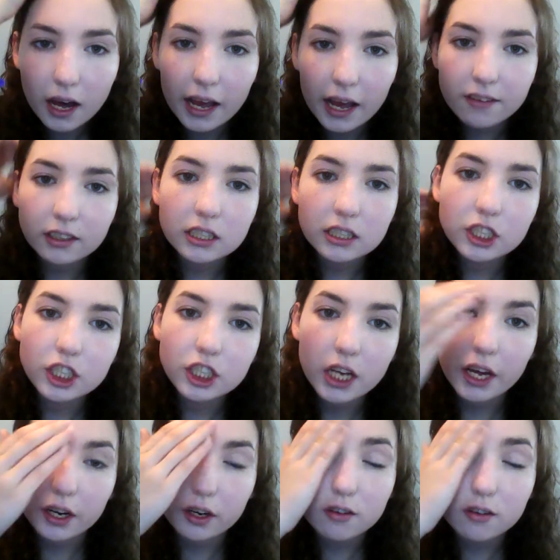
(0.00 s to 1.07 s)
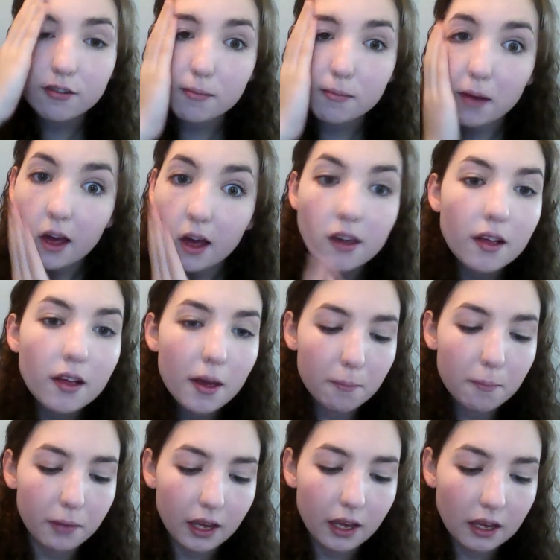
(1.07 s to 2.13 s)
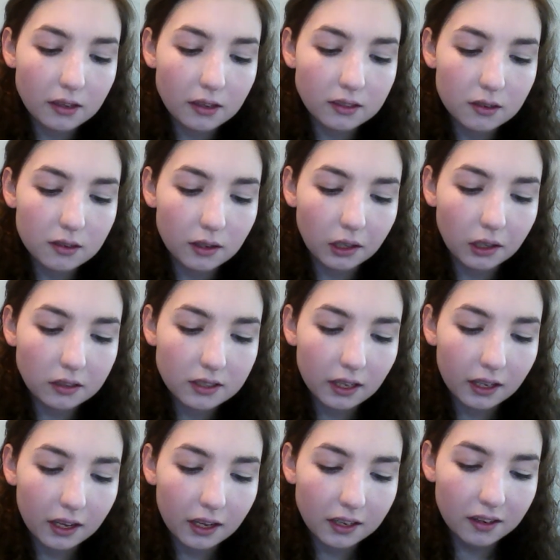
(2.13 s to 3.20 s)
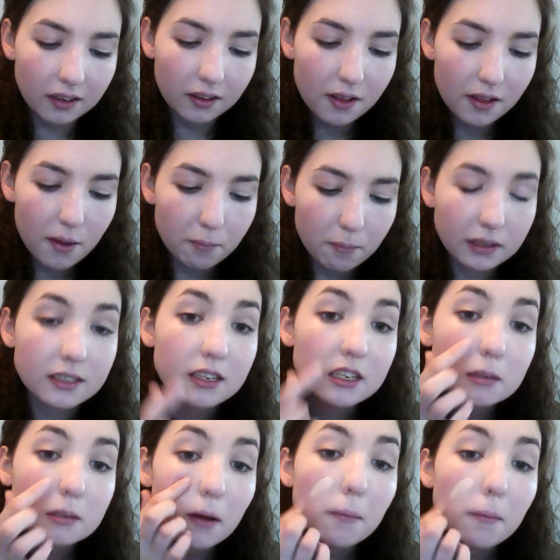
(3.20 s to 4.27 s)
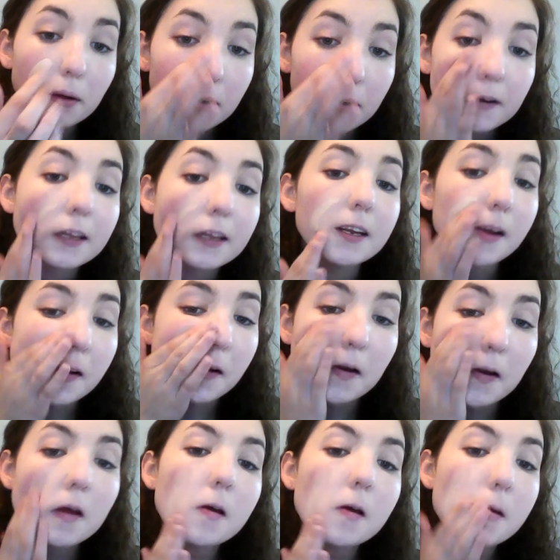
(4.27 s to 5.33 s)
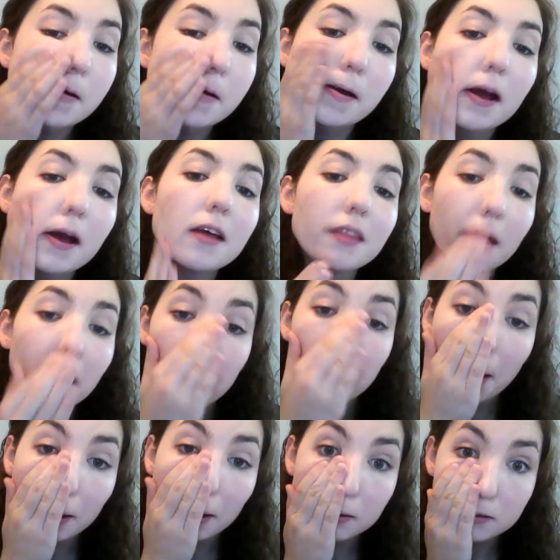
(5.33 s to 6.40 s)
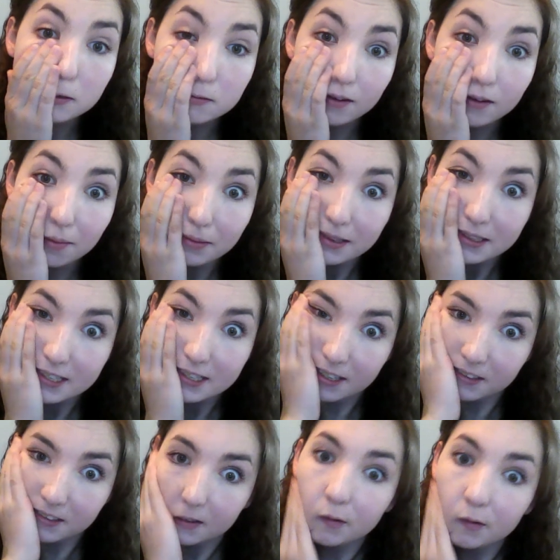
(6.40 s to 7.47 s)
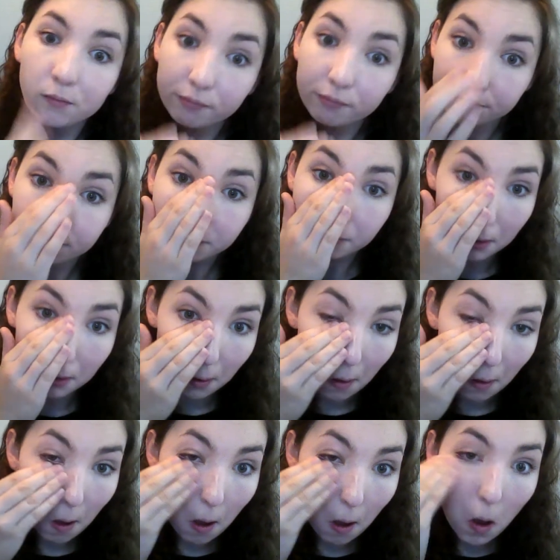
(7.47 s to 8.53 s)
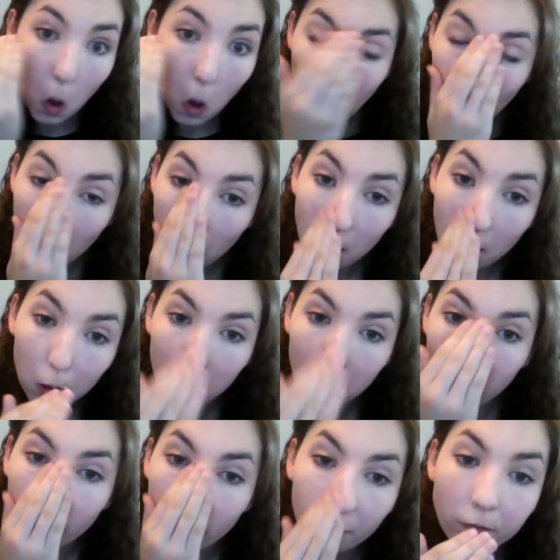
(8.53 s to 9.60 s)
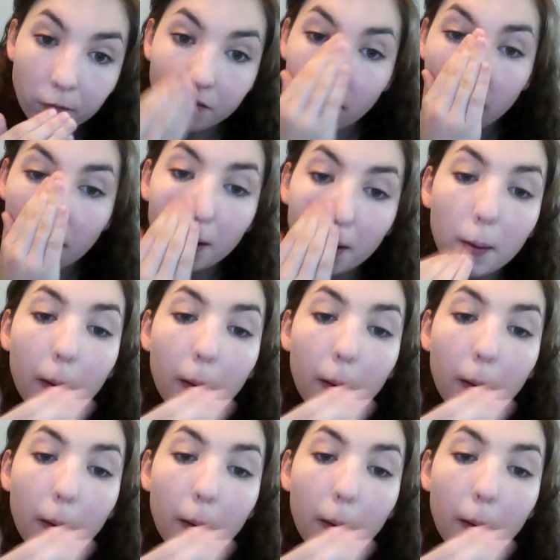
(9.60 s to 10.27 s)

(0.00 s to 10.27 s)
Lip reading: I have like a shadow from my bangs, so it looks like I missed a spot, but I really didn't. And then I just rub this in all over